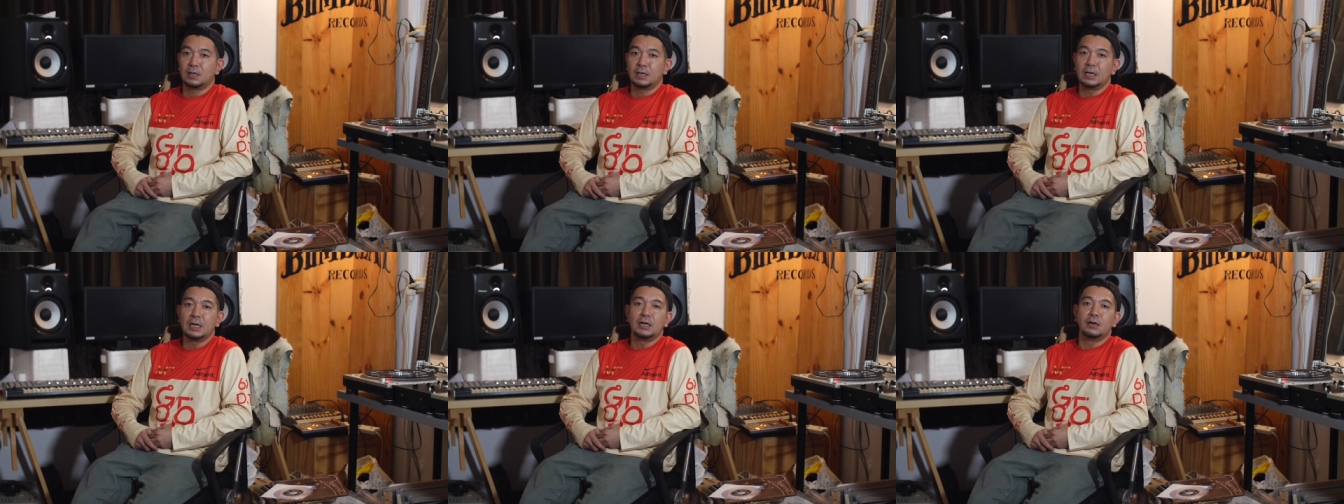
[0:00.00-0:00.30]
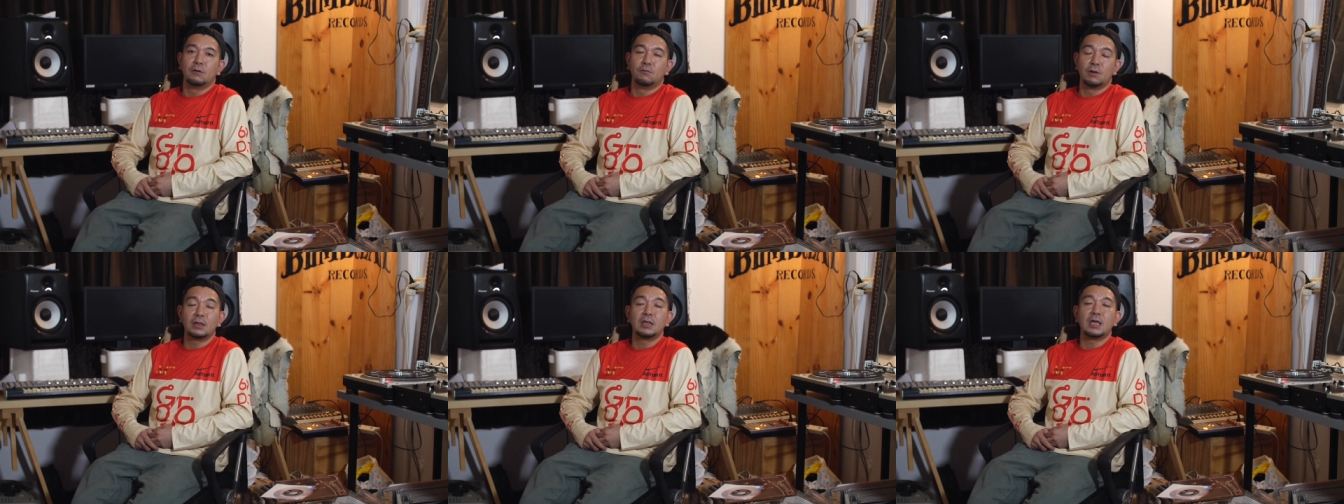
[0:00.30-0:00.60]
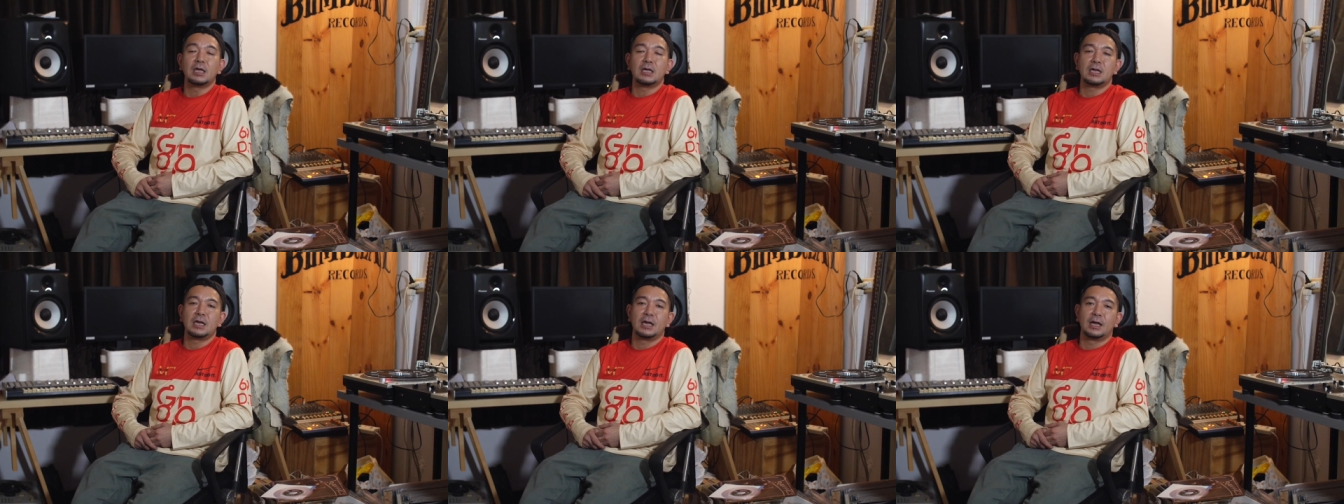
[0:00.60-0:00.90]
he one
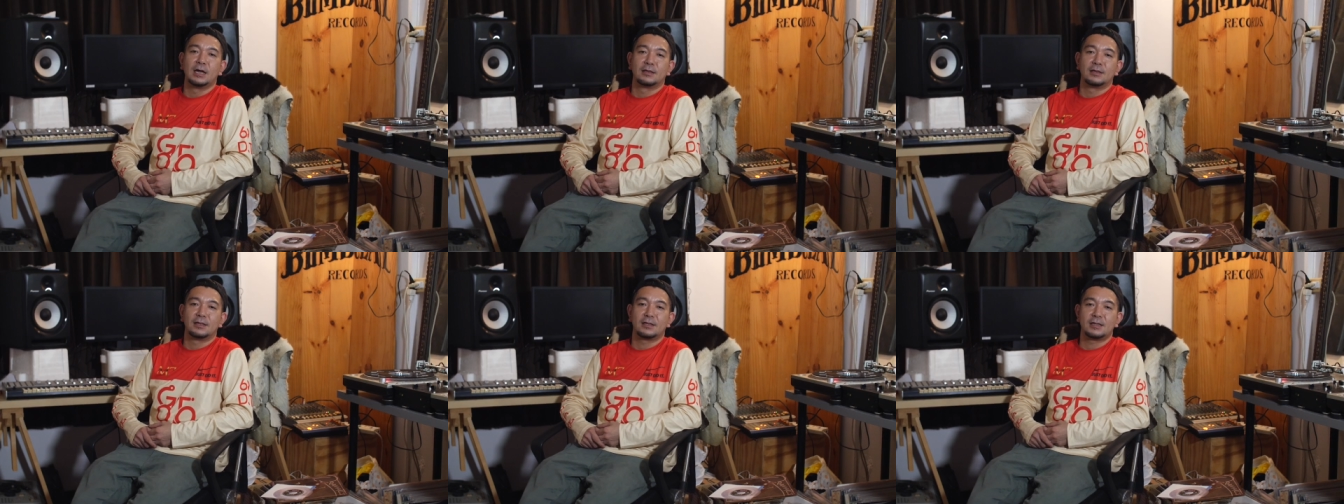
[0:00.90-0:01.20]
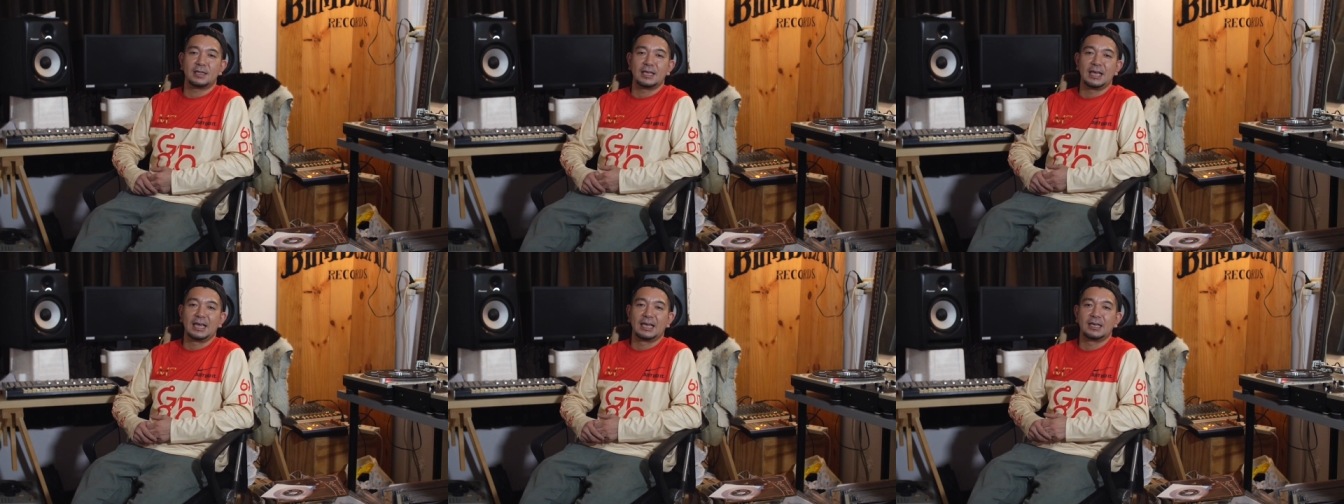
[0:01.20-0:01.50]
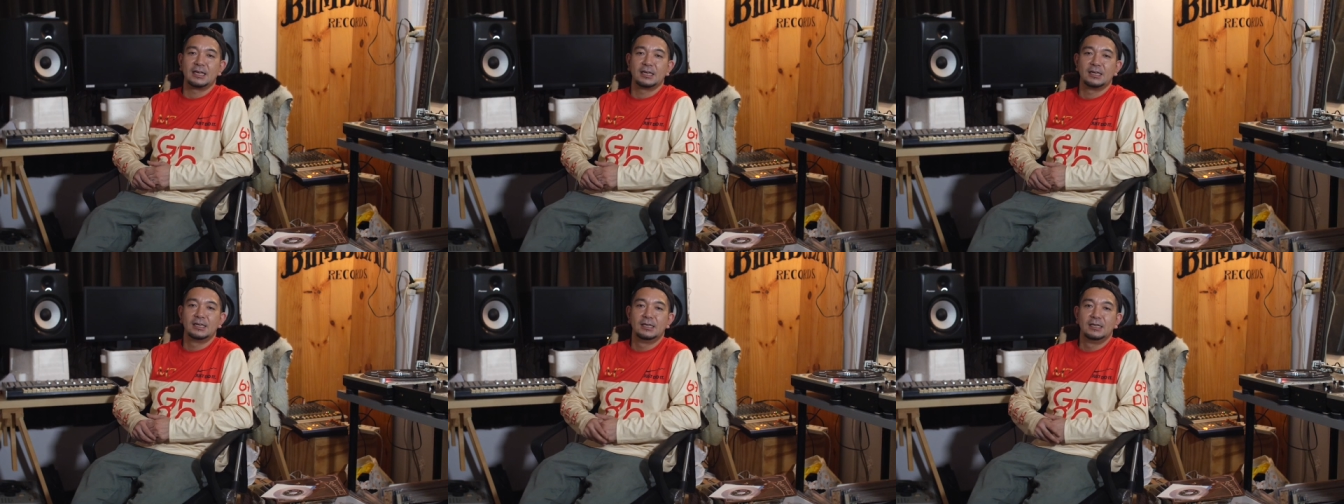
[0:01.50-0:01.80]
day he got
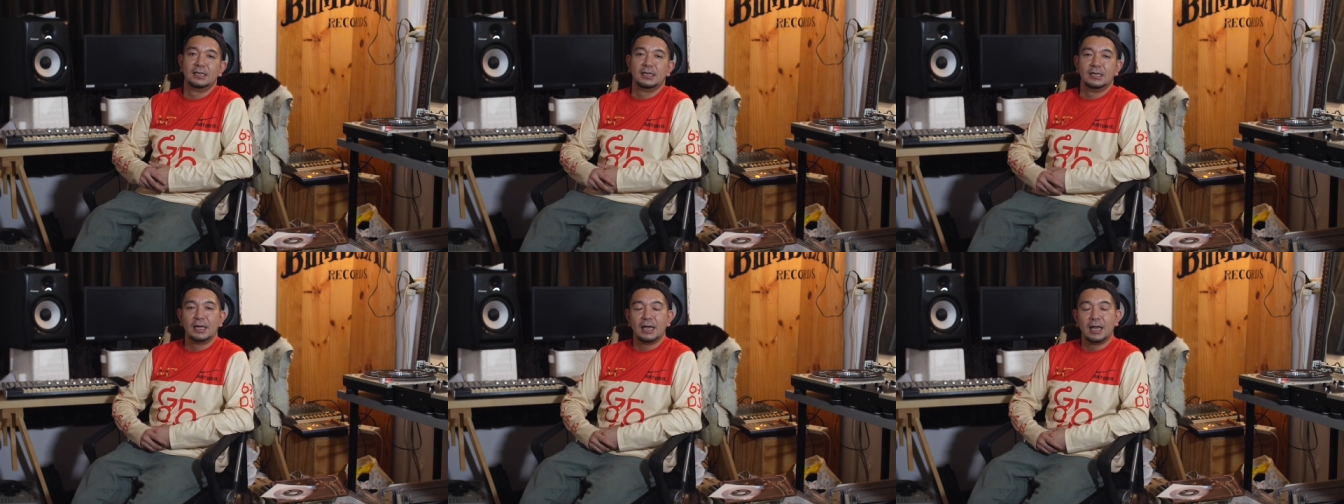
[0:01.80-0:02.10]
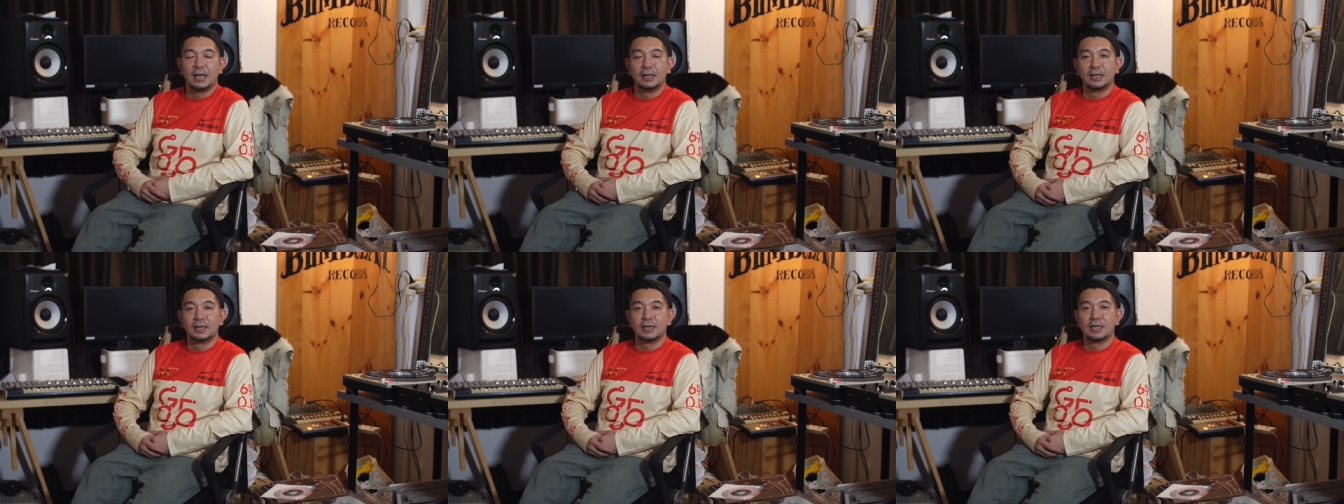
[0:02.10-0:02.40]
sick, and